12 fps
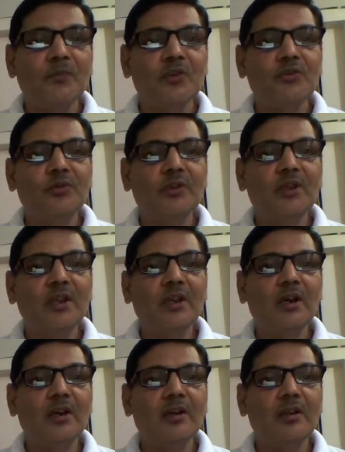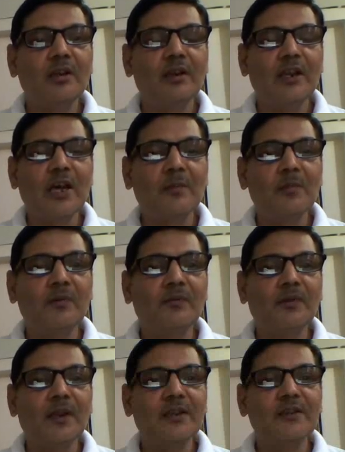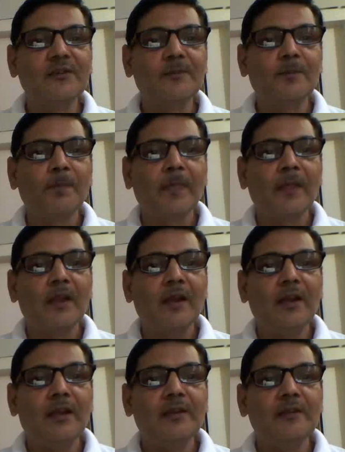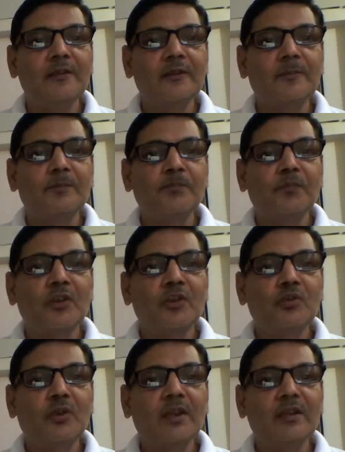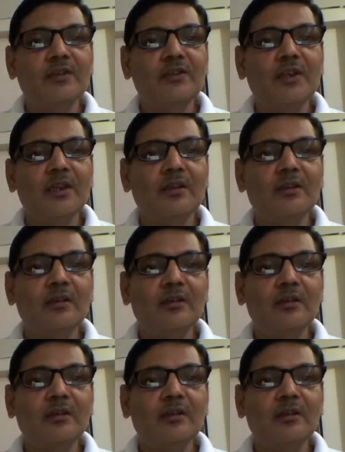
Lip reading: So they are normal flies, and you can take